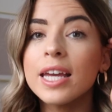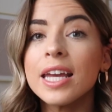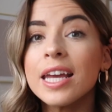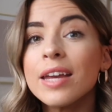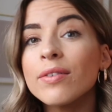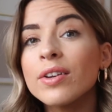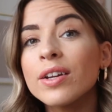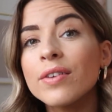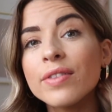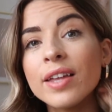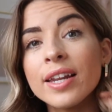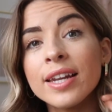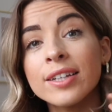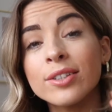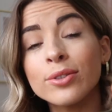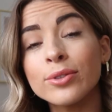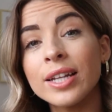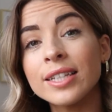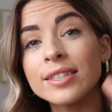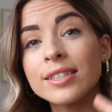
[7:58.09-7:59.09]
Even if they're
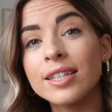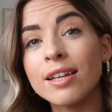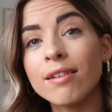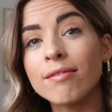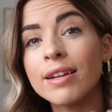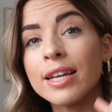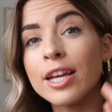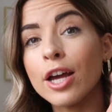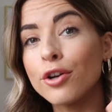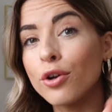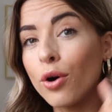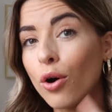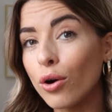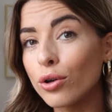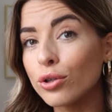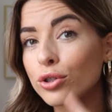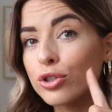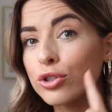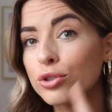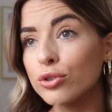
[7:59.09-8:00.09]
not necessarily an
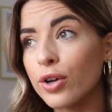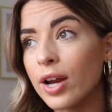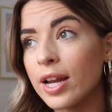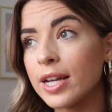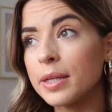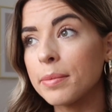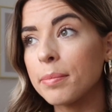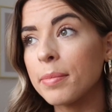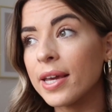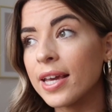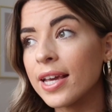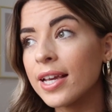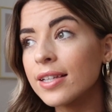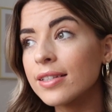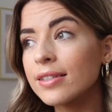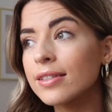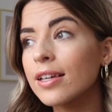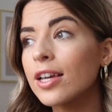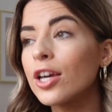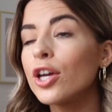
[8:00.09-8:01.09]
on-trend
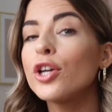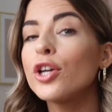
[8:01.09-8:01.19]
piece,